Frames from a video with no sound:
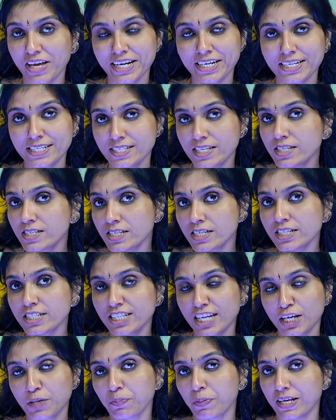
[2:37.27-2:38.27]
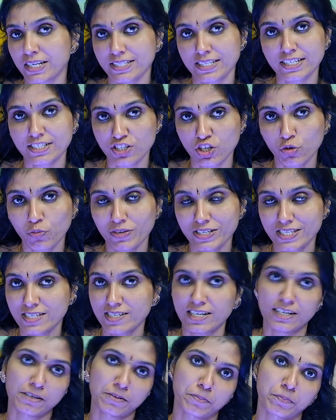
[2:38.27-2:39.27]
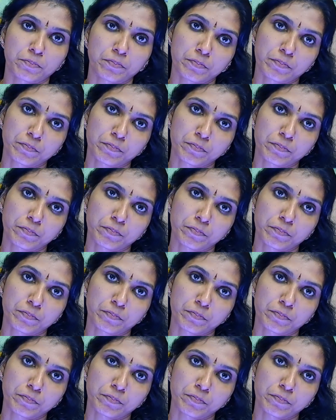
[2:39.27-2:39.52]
Where does the scene take place? That's a question.